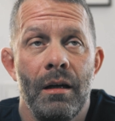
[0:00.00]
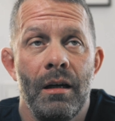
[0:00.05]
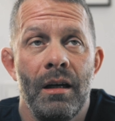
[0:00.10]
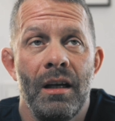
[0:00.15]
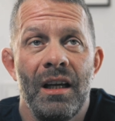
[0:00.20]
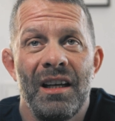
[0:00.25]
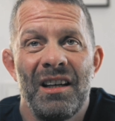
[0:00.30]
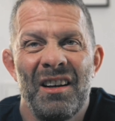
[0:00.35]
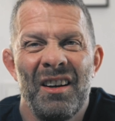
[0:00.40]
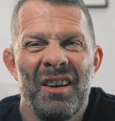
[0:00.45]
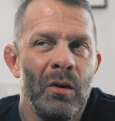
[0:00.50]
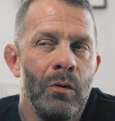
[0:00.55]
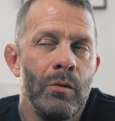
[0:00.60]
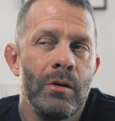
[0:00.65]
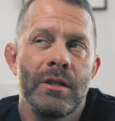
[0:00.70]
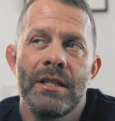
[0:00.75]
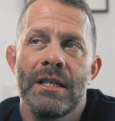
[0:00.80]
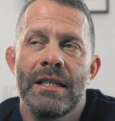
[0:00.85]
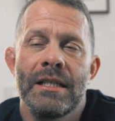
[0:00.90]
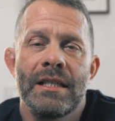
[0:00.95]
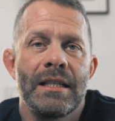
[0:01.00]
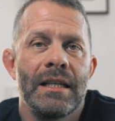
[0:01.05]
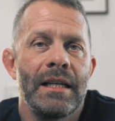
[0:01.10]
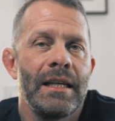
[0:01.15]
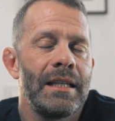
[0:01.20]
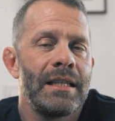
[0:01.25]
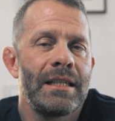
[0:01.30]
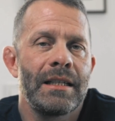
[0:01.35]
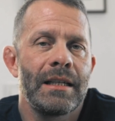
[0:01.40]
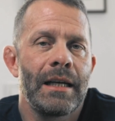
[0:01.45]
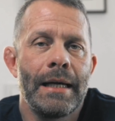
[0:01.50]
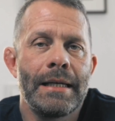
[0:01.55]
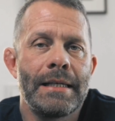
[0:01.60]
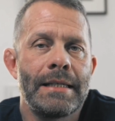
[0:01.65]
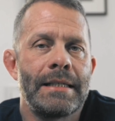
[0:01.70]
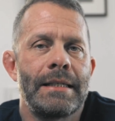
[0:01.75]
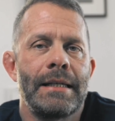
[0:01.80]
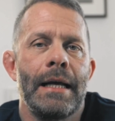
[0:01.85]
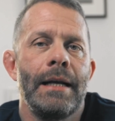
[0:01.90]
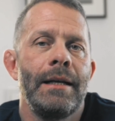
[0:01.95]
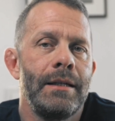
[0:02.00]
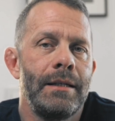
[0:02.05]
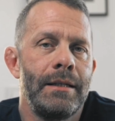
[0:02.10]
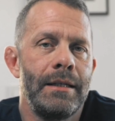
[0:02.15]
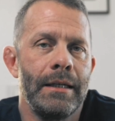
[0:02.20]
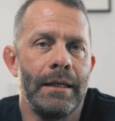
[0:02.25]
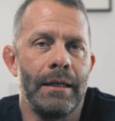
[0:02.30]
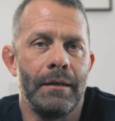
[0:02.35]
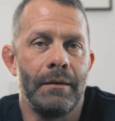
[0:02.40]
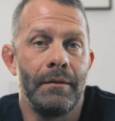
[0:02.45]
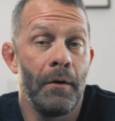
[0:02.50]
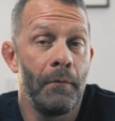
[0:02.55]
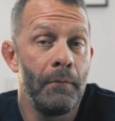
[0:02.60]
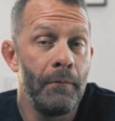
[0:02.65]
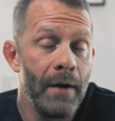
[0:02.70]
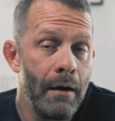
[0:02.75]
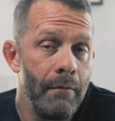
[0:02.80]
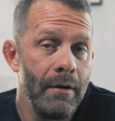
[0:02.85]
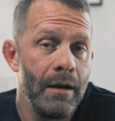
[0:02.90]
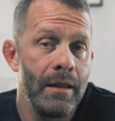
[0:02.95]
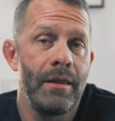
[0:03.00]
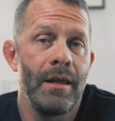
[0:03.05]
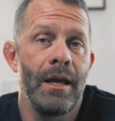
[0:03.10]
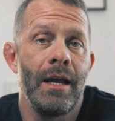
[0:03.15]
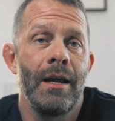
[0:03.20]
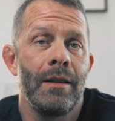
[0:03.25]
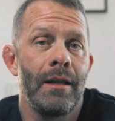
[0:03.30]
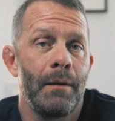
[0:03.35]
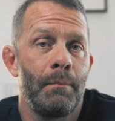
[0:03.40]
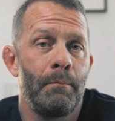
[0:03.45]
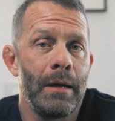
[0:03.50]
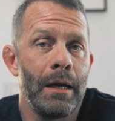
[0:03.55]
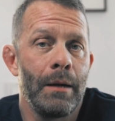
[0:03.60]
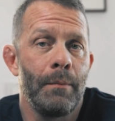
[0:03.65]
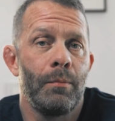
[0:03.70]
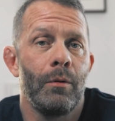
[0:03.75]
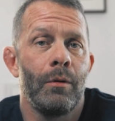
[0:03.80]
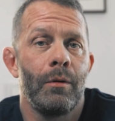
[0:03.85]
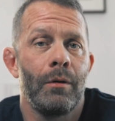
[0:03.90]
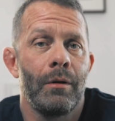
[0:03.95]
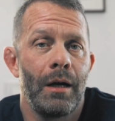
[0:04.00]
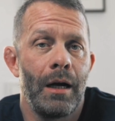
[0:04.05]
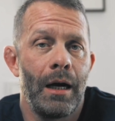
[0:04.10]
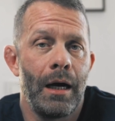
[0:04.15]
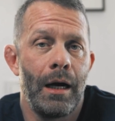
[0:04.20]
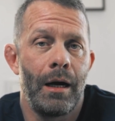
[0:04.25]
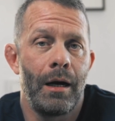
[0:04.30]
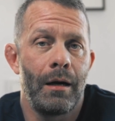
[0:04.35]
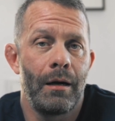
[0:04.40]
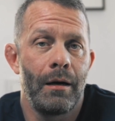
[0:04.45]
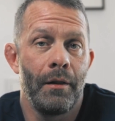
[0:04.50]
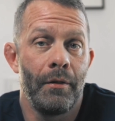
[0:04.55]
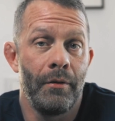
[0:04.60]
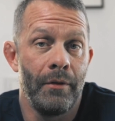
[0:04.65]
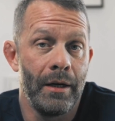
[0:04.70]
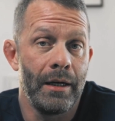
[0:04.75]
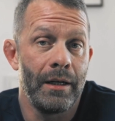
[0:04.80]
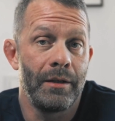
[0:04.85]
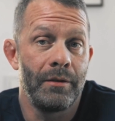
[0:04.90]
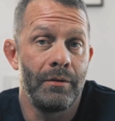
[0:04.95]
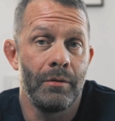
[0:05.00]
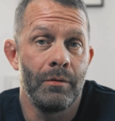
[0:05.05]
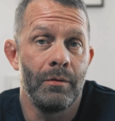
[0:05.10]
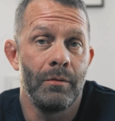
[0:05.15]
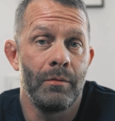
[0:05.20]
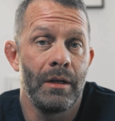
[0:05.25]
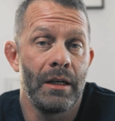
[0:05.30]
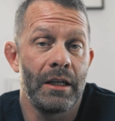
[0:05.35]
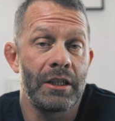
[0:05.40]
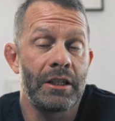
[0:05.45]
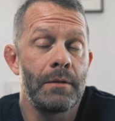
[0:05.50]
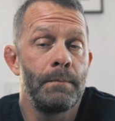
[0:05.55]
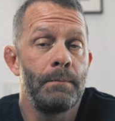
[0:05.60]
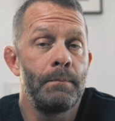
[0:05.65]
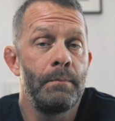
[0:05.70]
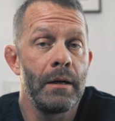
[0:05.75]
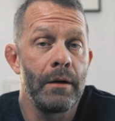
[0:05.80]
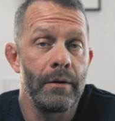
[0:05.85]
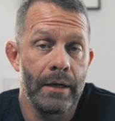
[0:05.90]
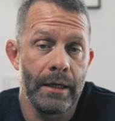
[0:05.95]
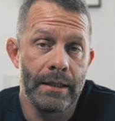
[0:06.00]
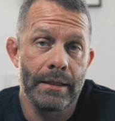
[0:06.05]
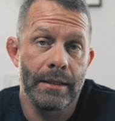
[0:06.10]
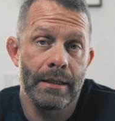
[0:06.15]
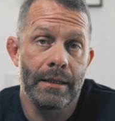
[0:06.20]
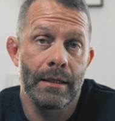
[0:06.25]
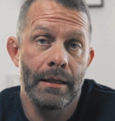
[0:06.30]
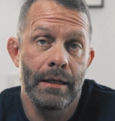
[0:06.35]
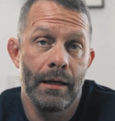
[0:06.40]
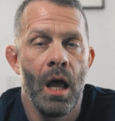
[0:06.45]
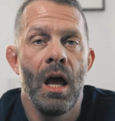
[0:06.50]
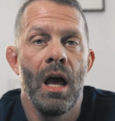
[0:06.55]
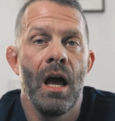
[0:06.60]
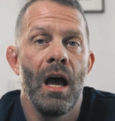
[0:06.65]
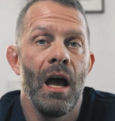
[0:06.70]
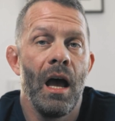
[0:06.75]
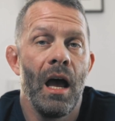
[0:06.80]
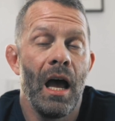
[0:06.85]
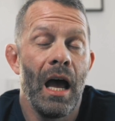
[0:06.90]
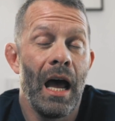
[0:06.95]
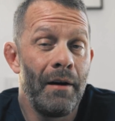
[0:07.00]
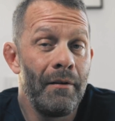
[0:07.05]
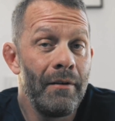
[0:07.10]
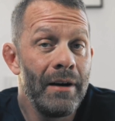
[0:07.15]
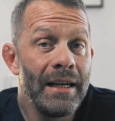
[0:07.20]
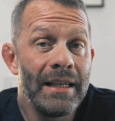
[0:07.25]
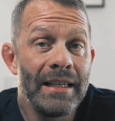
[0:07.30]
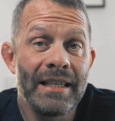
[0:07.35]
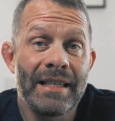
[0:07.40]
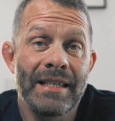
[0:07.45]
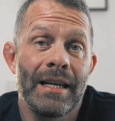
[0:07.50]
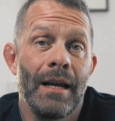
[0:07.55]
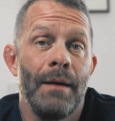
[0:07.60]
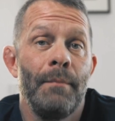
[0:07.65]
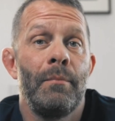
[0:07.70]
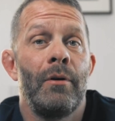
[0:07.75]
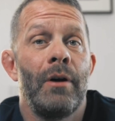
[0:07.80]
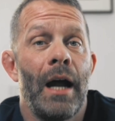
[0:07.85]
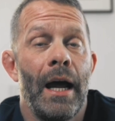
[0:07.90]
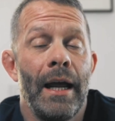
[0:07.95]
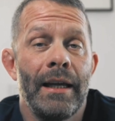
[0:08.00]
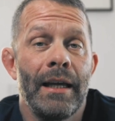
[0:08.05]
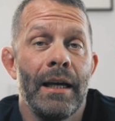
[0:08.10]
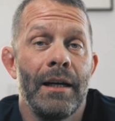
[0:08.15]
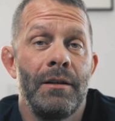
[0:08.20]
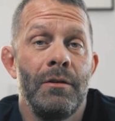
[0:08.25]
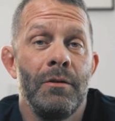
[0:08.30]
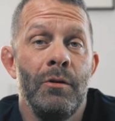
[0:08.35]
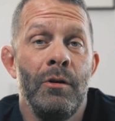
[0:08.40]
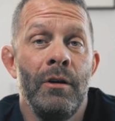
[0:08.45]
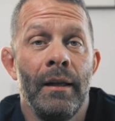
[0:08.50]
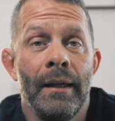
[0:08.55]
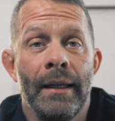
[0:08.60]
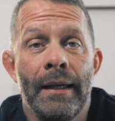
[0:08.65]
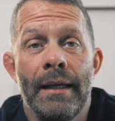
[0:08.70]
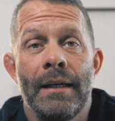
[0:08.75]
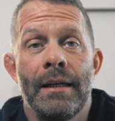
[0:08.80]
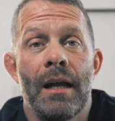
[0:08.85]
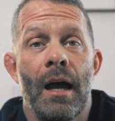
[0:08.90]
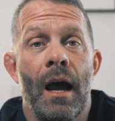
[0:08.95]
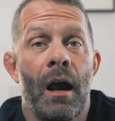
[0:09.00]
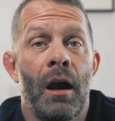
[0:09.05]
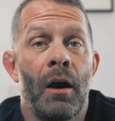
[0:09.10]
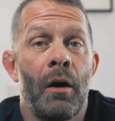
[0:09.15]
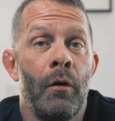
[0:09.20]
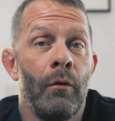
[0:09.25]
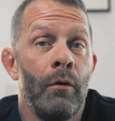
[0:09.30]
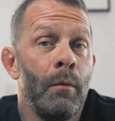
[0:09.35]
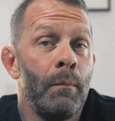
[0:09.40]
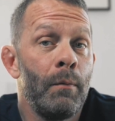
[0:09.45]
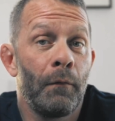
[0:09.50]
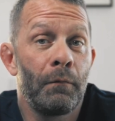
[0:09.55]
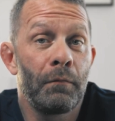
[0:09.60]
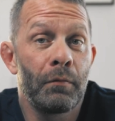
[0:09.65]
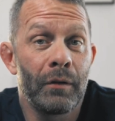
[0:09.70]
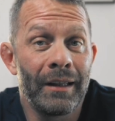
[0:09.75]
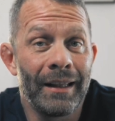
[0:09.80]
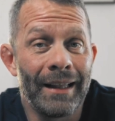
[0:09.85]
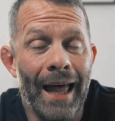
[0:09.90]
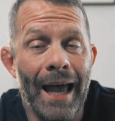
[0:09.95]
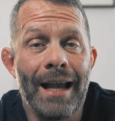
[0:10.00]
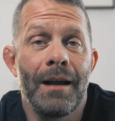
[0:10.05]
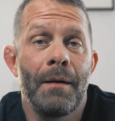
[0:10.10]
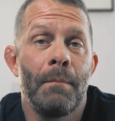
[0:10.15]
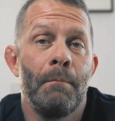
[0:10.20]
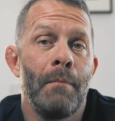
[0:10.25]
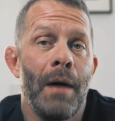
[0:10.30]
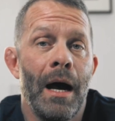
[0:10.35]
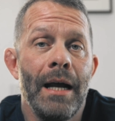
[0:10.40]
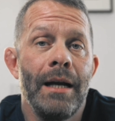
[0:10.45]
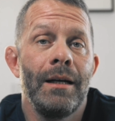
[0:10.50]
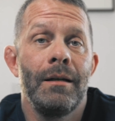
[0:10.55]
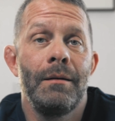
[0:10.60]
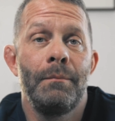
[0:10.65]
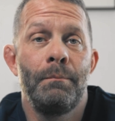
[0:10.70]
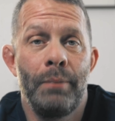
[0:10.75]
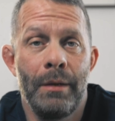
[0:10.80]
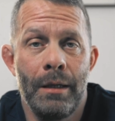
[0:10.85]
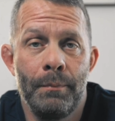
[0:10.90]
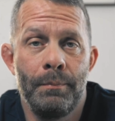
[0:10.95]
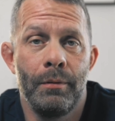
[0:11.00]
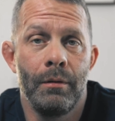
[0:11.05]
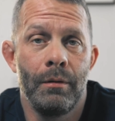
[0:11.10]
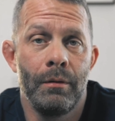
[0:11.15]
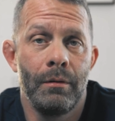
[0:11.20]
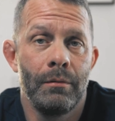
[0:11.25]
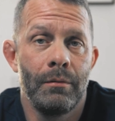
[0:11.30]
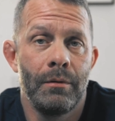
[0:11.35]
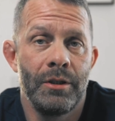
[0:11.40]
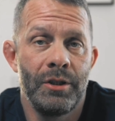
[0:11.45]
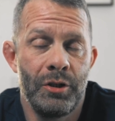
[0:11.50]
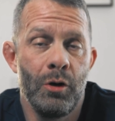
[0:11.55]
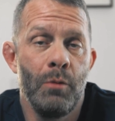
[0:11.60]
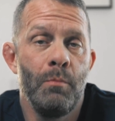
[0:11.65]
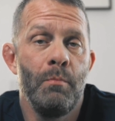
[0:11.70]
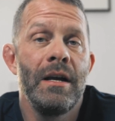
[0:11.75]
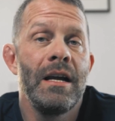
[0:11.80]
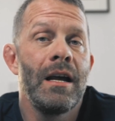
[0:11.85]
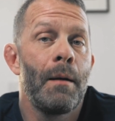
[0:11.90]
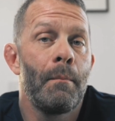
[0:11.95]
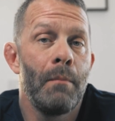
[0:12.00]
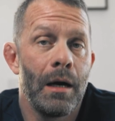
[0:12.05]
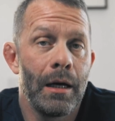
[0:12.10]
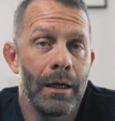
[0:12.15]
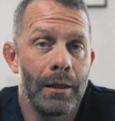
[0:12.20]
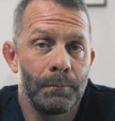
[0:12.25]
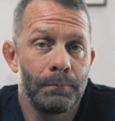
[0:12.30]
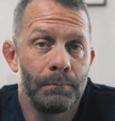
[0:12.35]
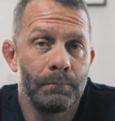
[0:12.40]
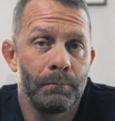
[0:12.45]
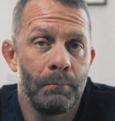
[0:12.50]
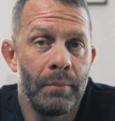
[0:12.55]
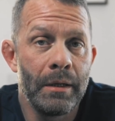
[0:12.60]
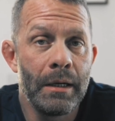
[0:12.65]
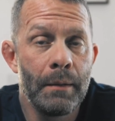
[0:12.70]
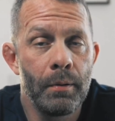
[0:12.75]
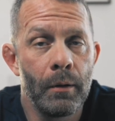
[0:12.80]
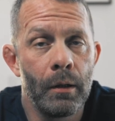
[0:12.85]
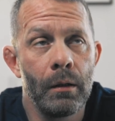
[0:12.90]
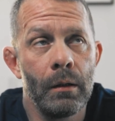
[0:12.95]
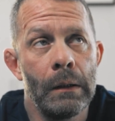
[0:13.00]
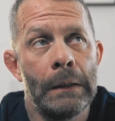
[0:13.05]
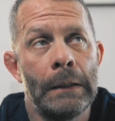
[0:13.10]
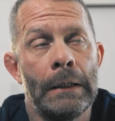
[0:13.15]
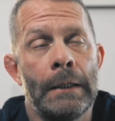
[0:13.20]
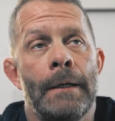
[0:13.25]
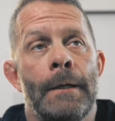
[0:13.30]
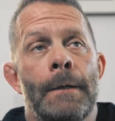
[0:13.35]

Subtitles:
it loses its identity, the very thing that people are there to experience. Every December I get to lead a group of like-minded people to Myanmar. People